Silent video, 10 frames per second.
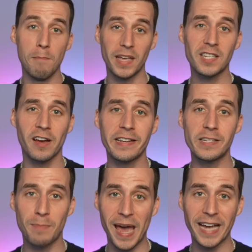Miss
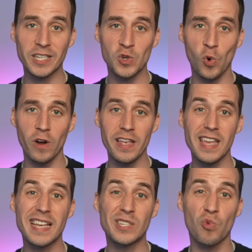Honey's backstory
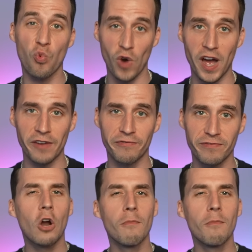is rough.